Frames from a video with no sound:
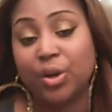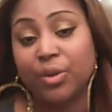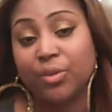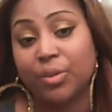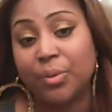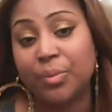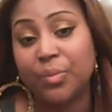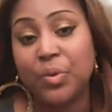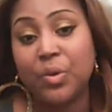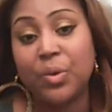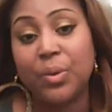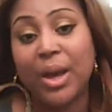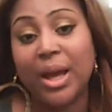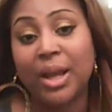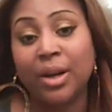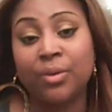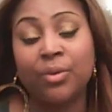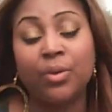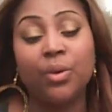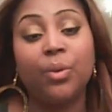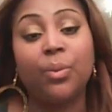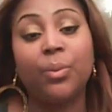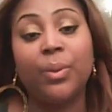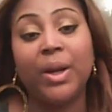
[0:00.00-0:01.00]
because they
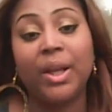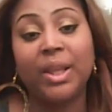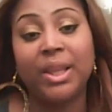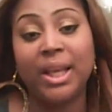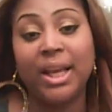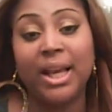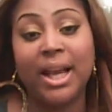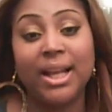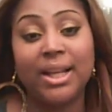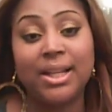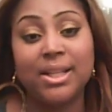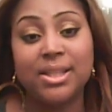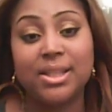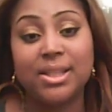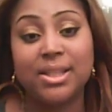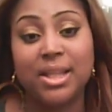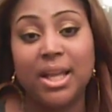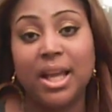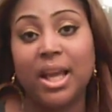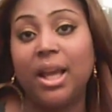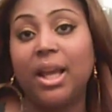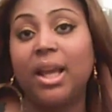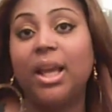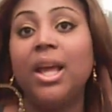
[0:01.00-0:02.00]
need to know, they need to
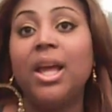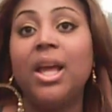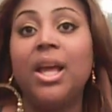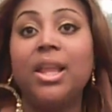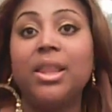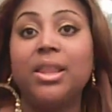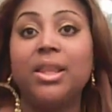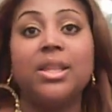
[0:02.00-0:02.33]
learn from you.